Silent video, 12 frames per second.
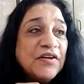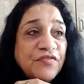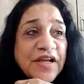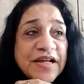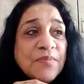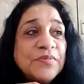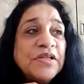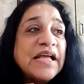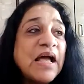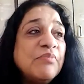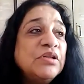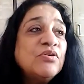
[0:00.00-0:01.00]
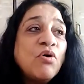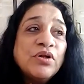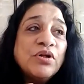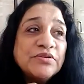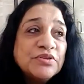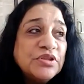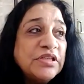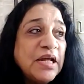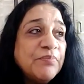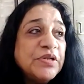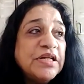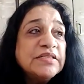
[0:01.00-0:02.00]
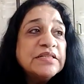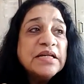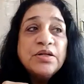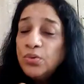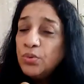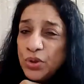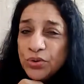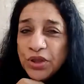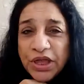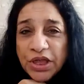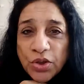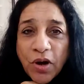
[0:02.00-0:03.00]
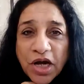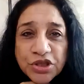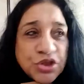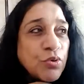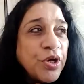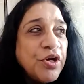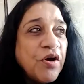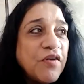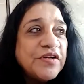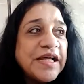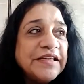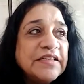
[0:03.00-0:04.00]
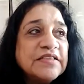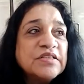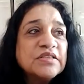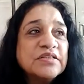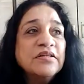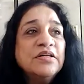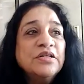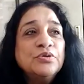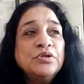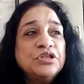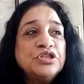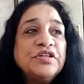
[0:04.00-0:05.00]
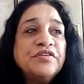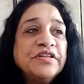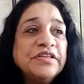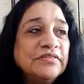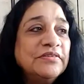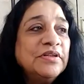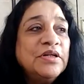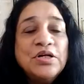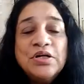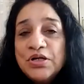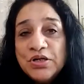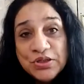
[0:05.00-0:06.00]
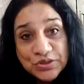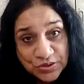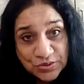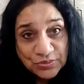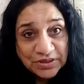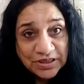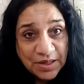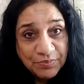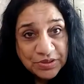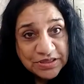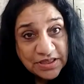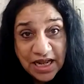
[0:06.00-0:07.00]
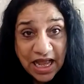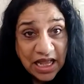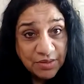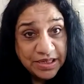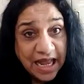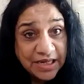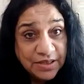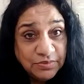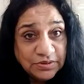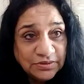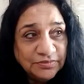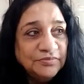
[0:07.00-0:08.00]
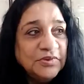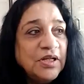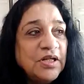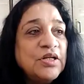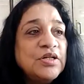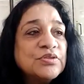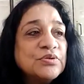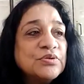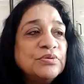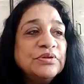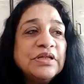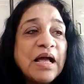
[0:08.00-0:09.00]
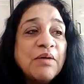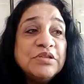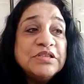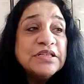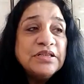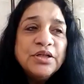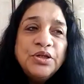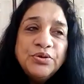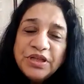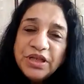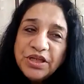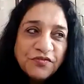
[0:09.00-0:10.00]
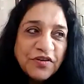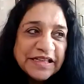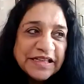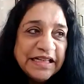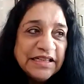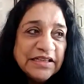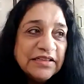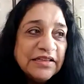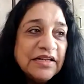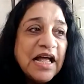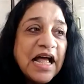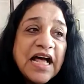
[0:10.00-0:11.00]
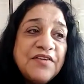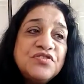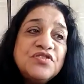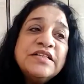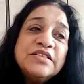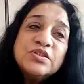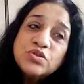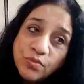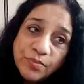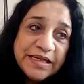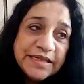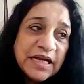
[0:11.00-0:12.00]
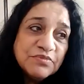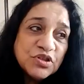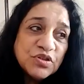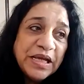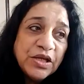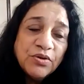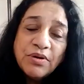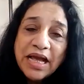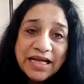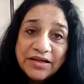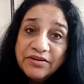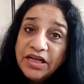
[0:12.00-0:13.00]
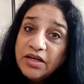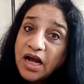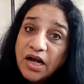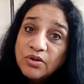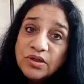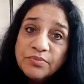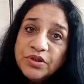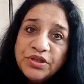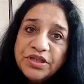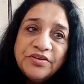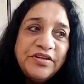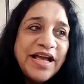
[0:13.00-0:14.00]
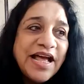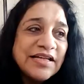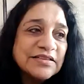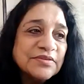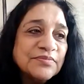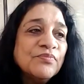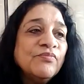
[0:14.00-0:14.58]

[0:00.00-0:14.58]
Fed up, the camel called out to the leopard and said, who do you think you are showing off like this to the children? So the leopard said, I'm an animal. So the camel said, do you think you're funny? I've tried so many times to make you angry. How come you didn't react?